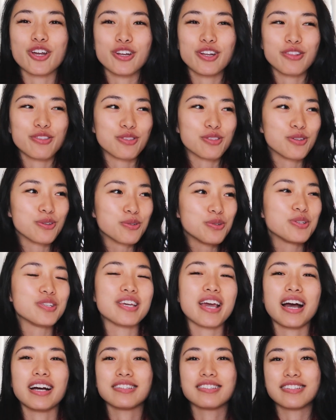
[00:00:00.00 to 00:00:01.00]
an
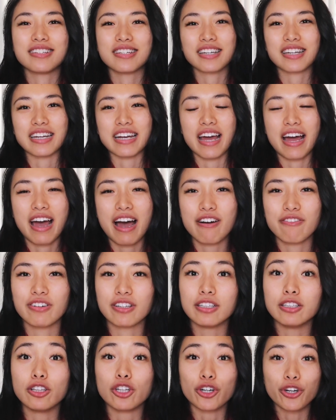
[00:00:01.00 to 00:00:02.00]
enthusiastic and
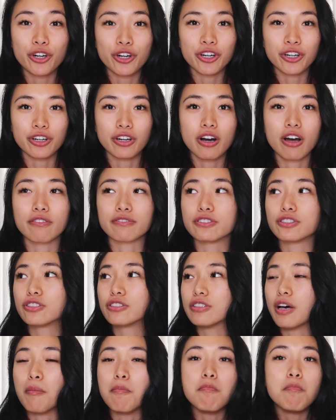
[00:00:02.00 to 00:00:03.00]
avid learner
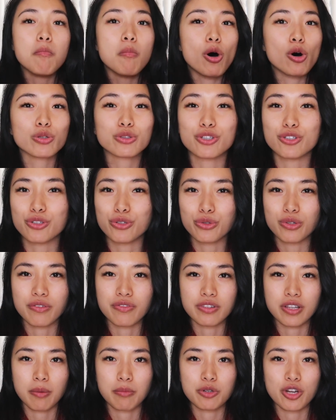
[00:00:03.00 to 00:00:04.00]
of a multitude of
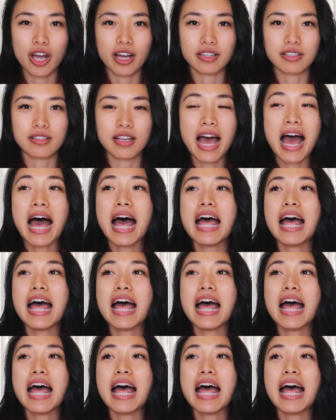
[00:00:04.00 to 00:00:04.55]
subjects,